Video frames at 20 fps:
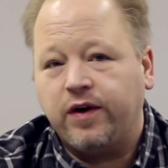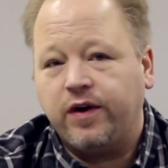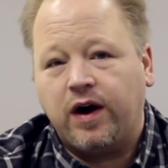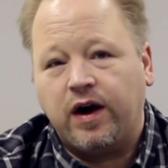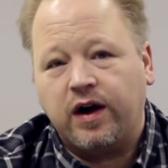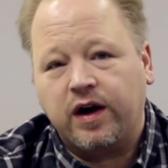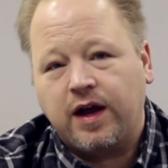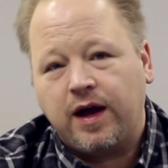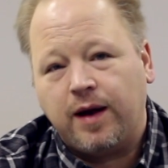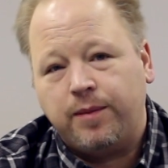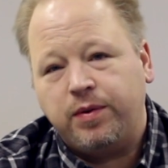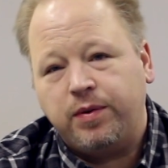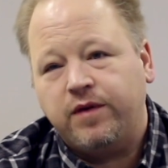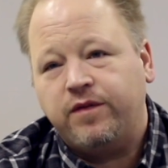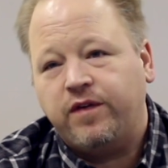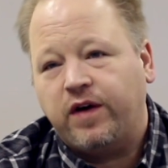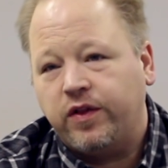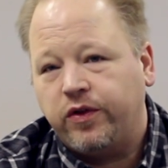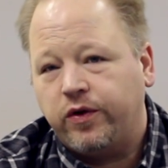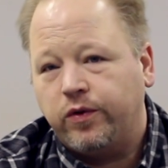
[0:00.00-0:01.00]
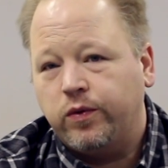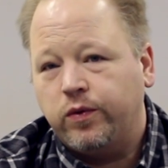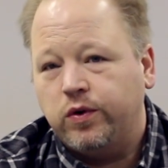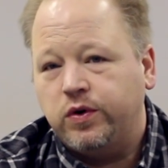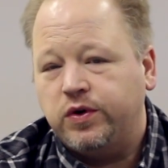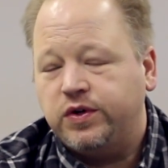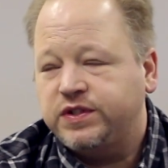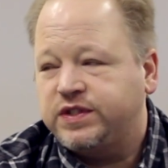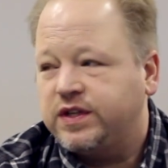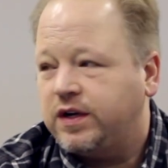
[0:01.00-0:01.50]
There are a couple of other
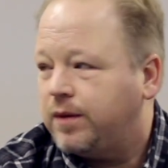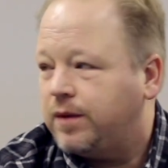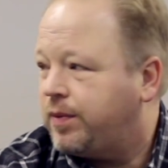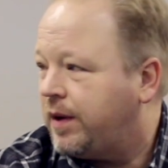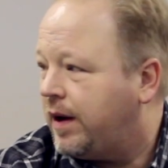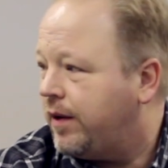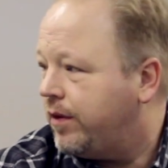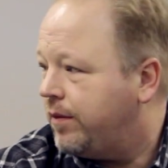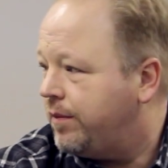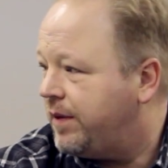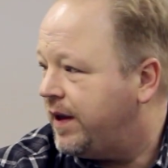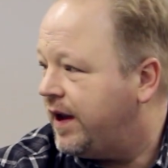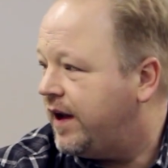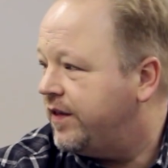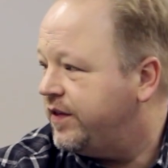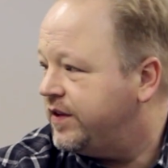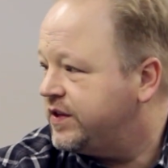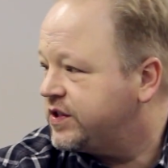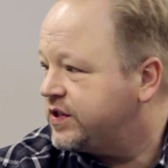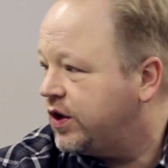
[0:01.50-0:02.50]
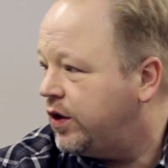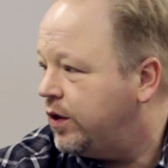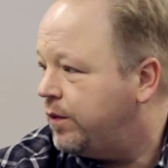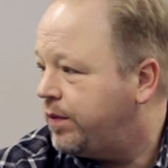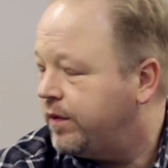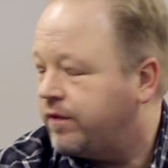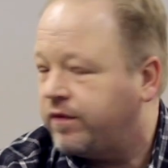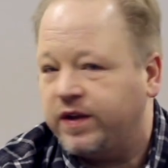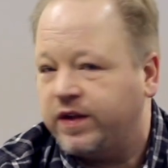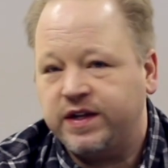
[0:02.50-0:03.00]
rules that are probably beyond the
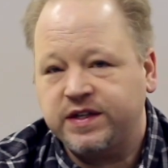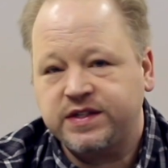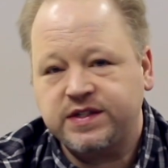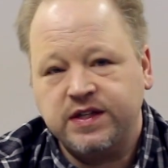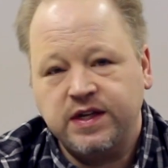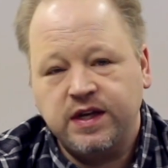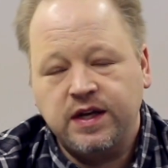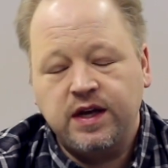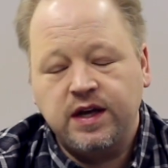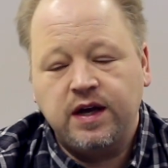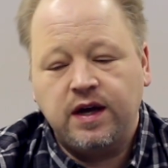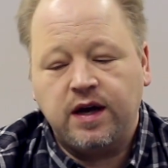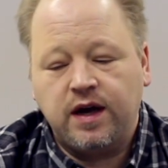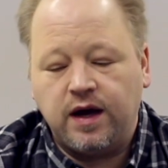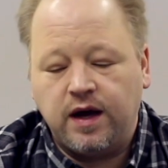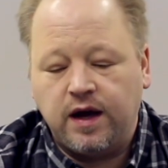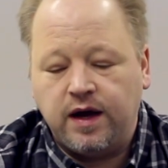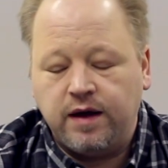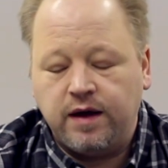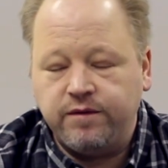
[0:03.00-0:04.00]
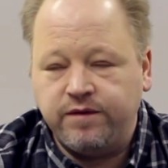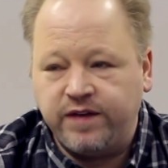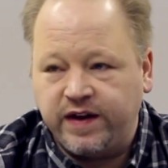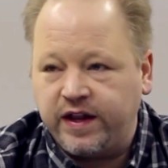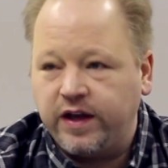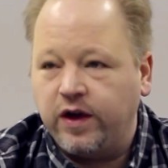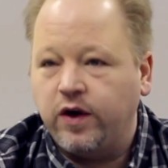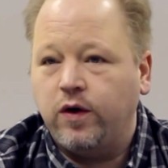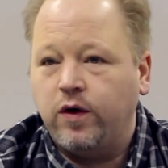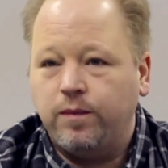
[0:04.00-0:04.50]
scope of this
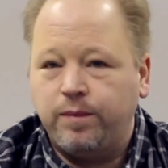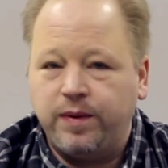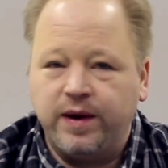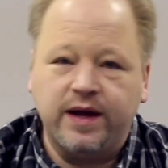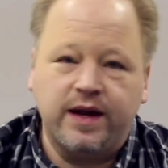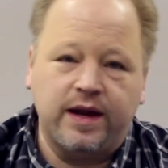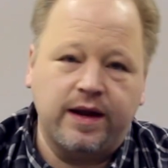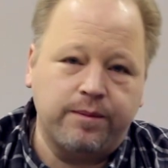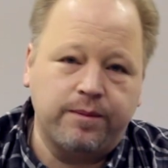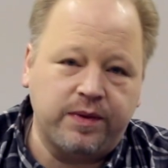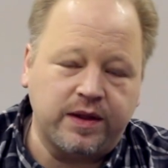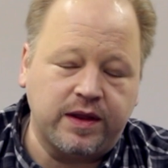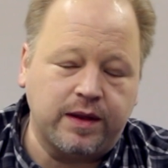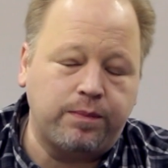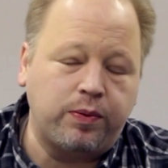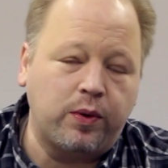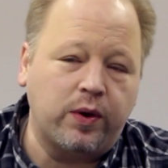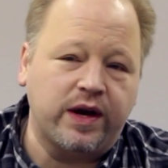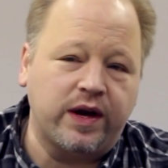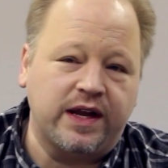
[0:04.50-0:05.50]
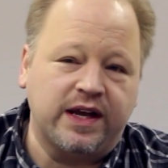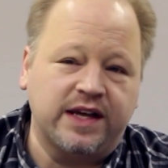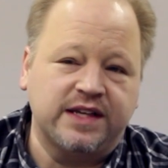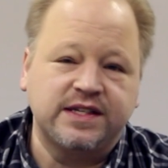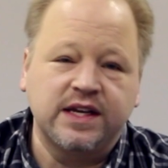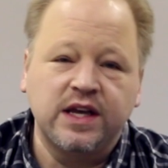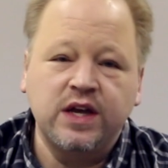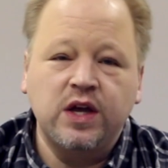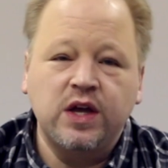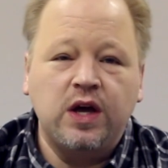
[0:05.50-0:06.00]
video, but the point
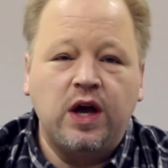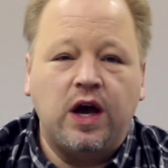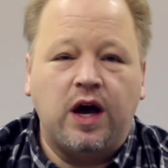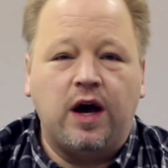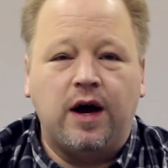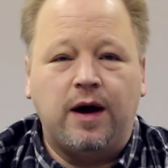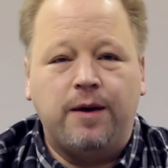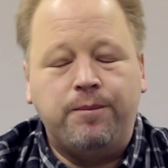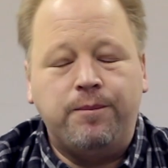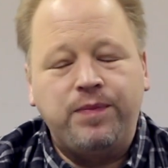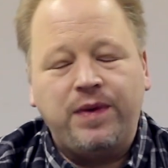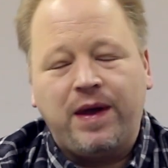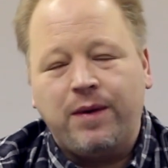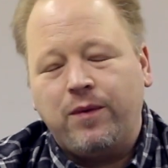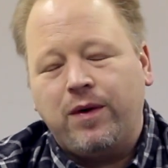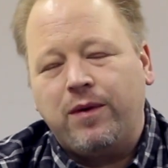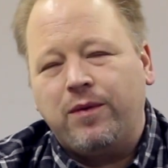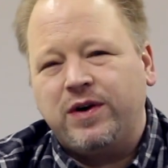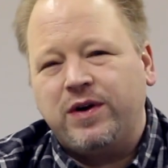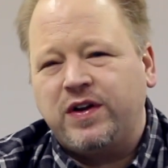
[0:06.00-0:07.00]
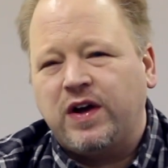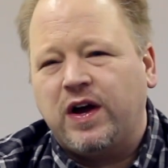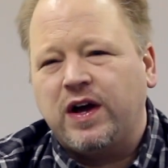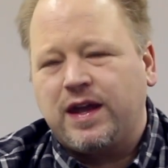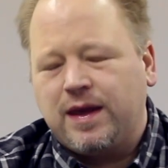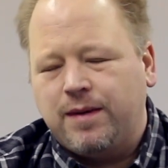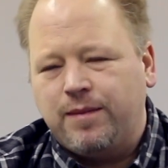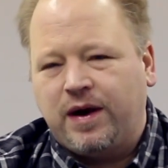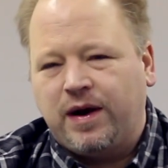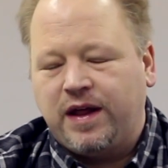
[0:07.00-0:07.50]
is, and what we're
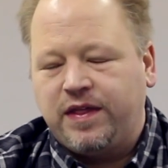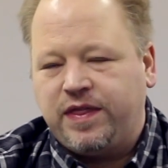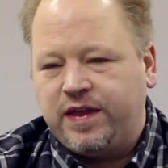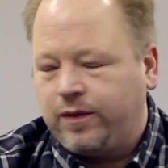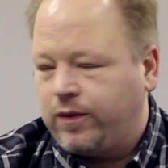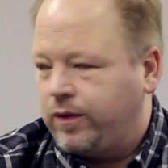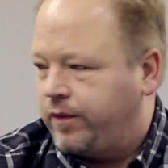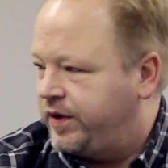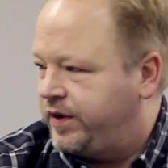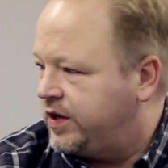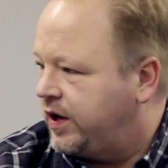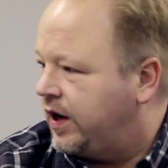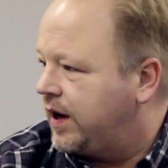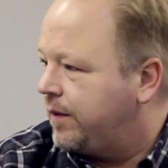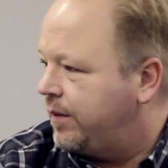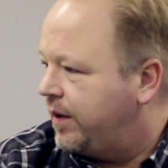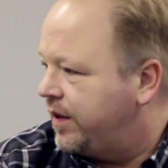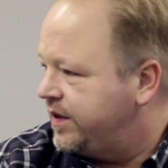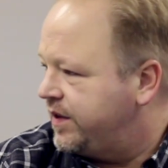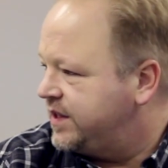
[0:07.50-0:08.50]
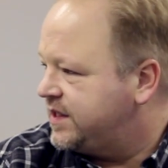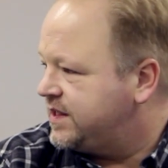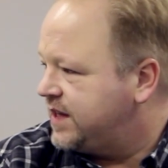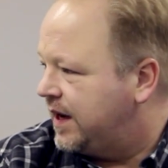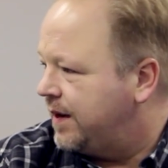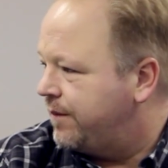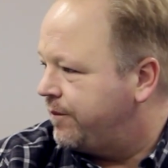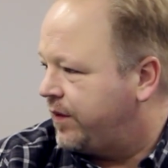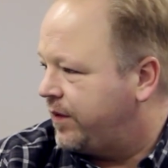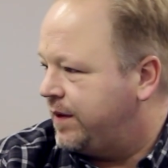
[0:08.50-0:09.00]
talking about, I think, when we talk about these
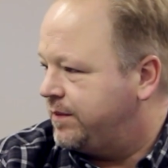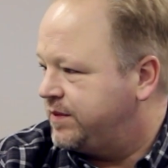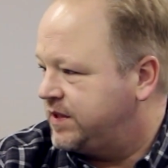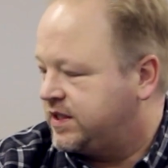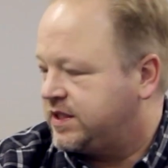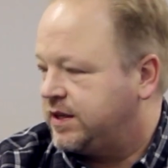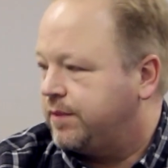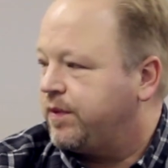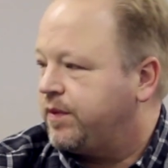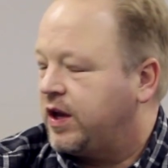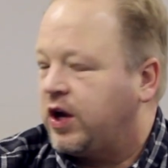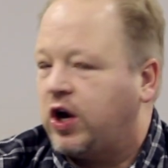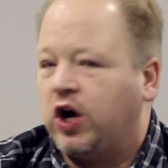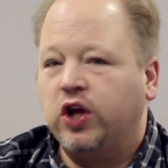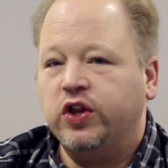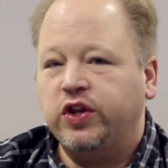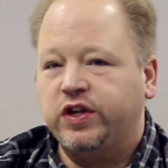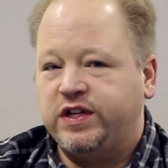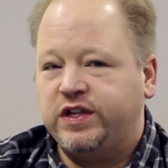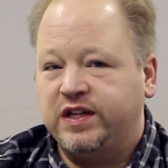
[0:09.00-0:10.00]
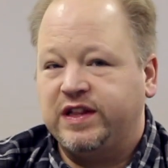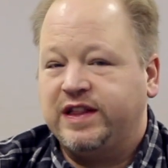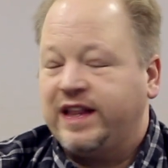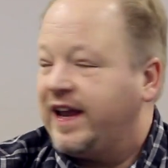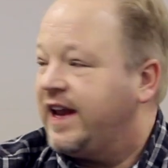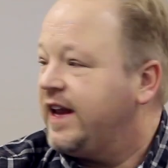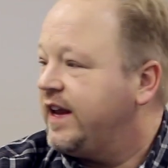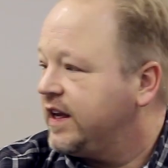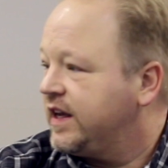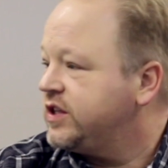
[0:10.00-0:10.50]
time frames is something called a
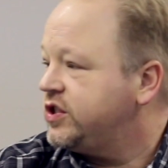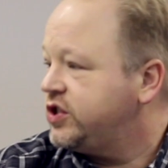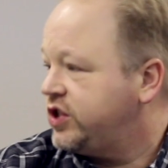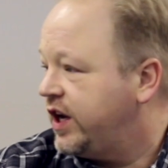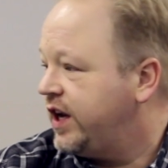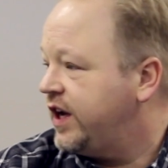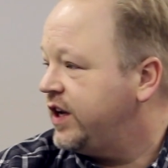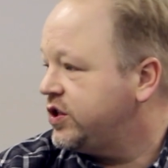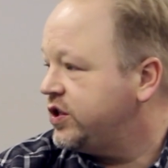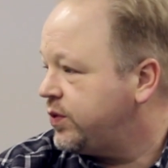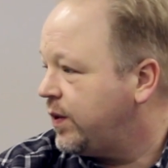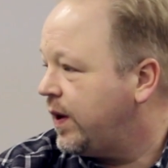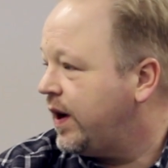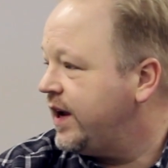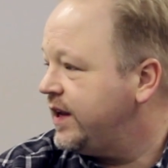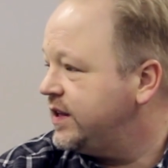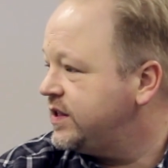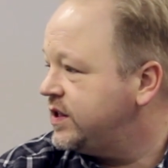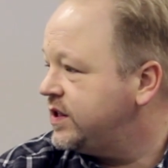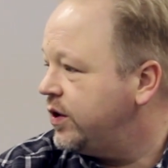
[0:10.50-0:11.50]
delayed exchange, right?